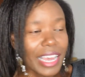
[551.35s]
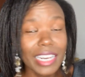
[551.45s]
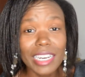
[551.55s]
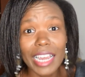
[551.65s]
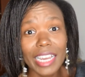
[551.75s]

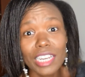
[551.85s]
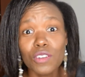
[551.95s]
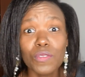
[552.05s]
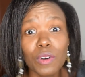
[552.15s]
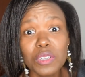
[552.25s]
and I kind
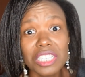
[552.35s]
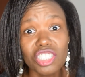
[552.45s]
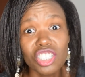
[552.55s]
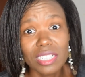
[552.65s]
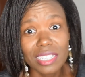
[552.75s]
of found the
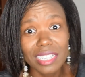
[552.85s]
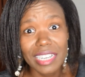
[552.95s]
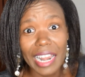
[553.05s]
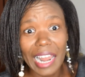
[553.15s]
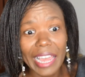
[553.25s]
cheese that
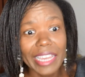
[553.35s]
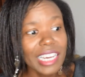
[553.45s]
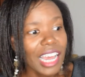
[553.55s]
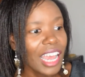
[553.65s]
I like,